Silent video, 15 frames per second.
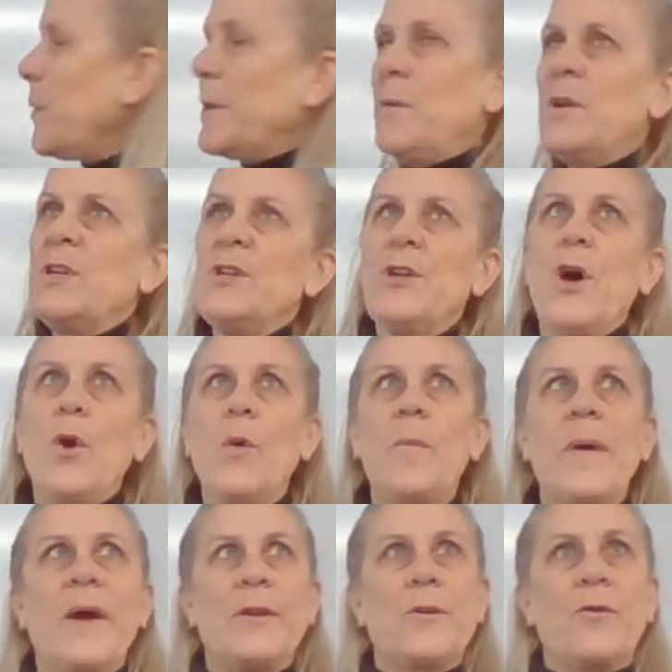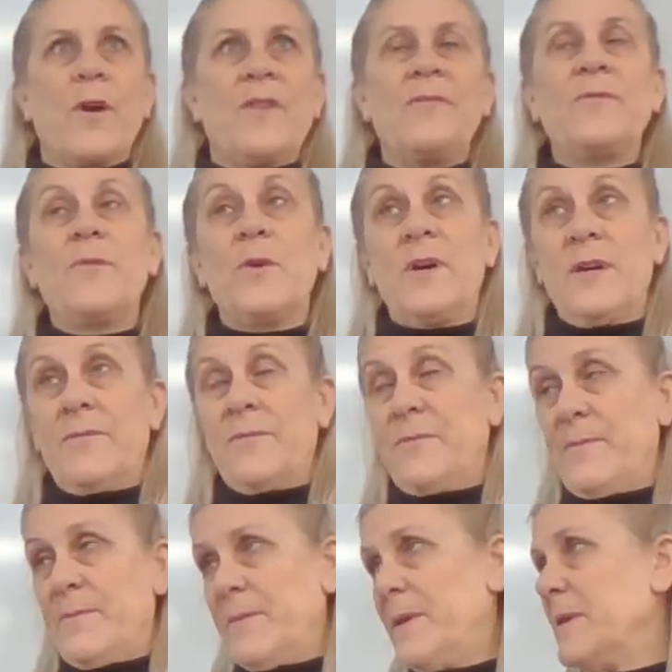we want to know about a graph,
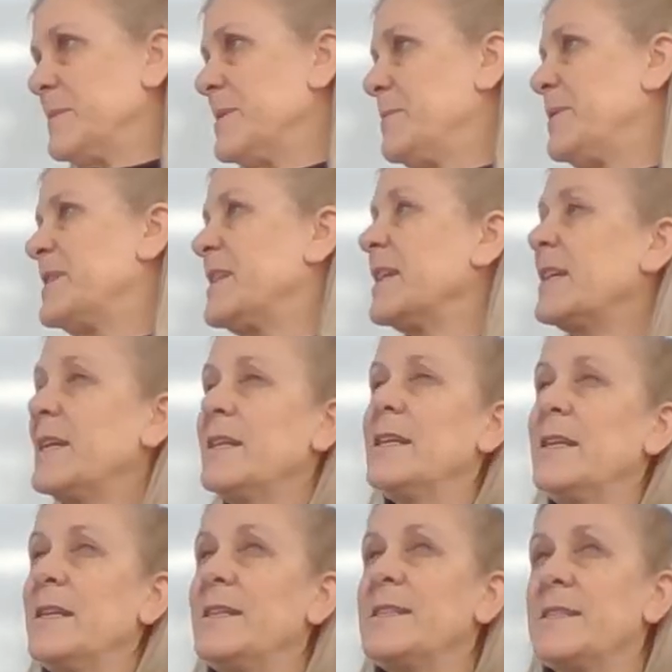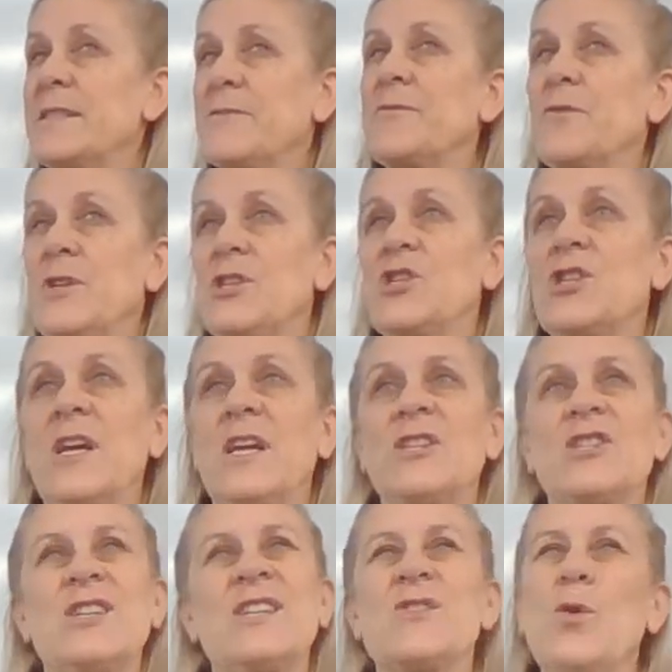particularly to
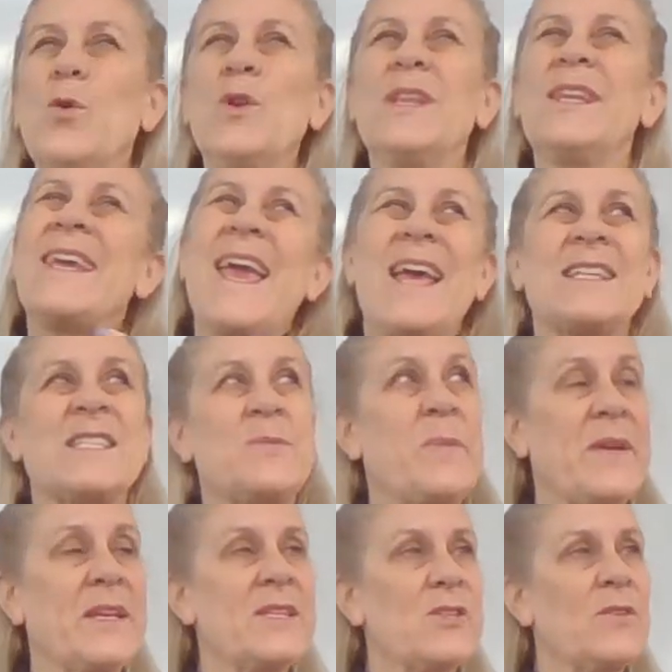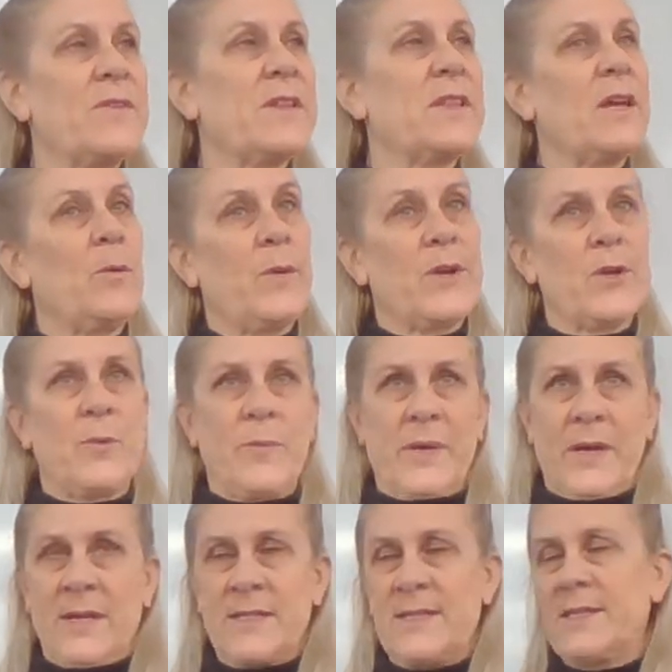differentiation, is all the aspects of it that we could be
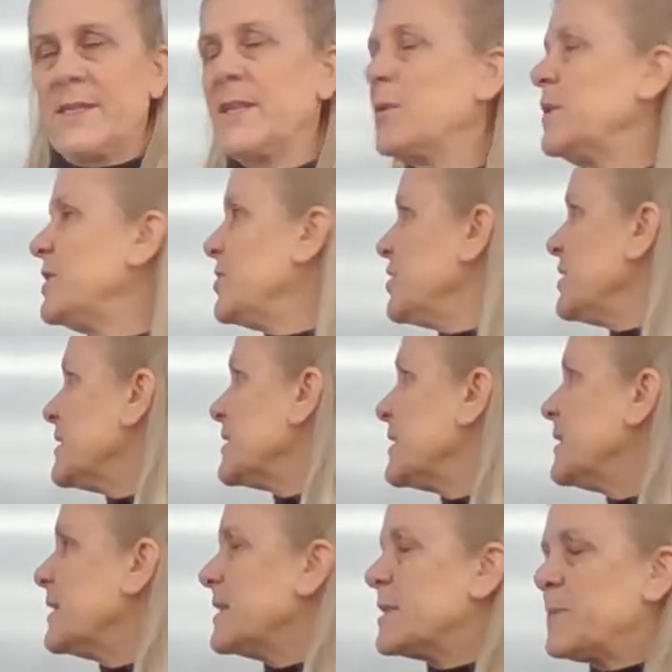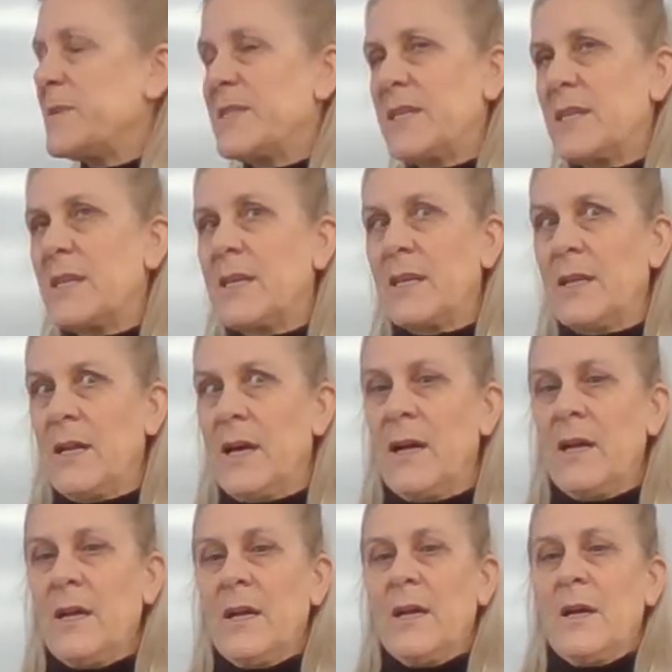asked. So the questions in this
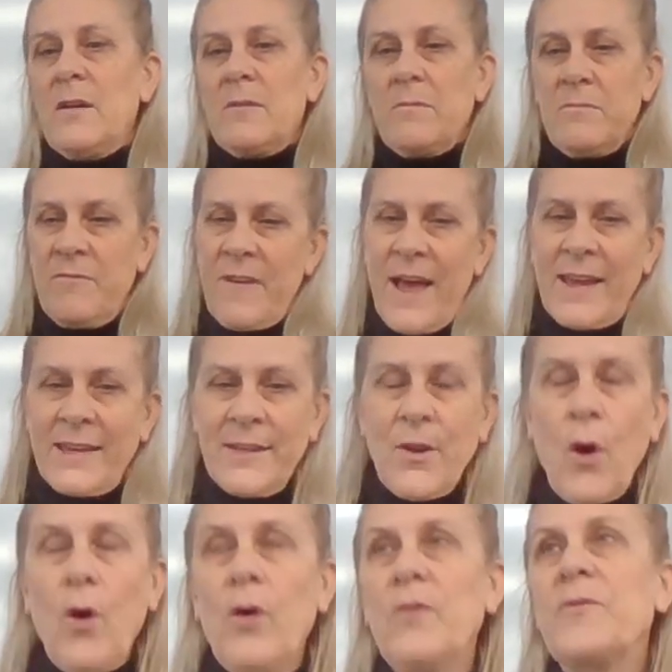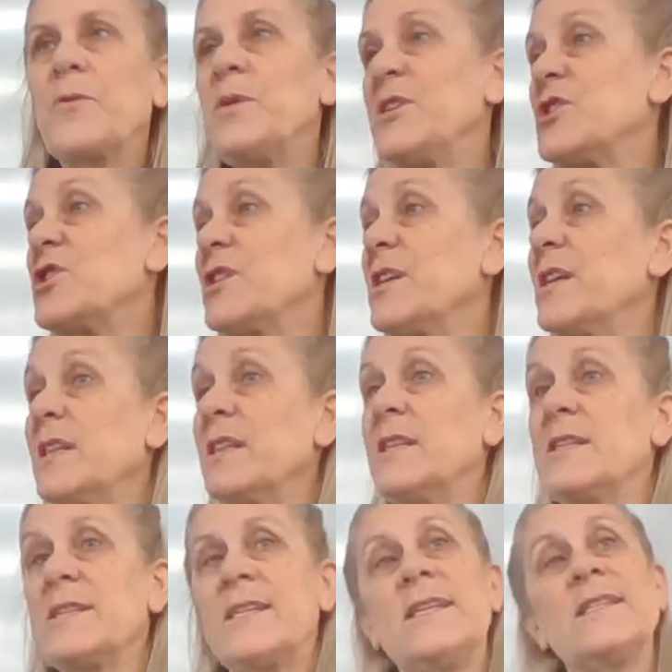particular vein of questioning in the
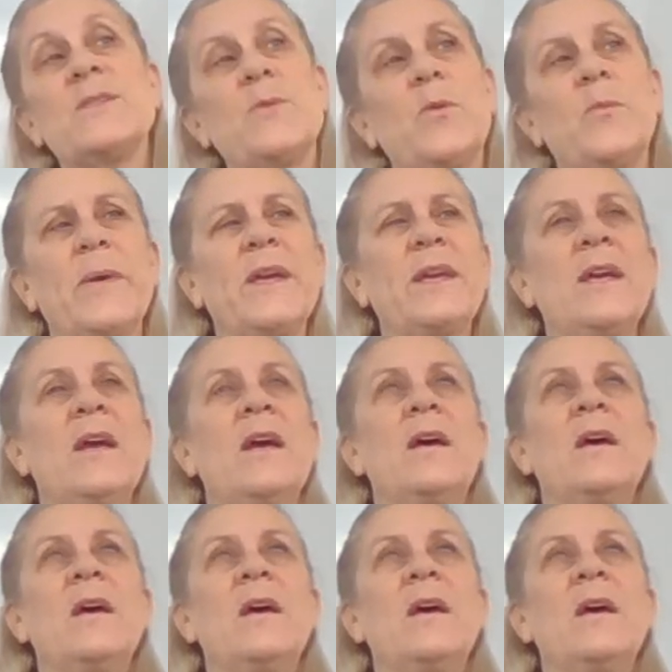test will be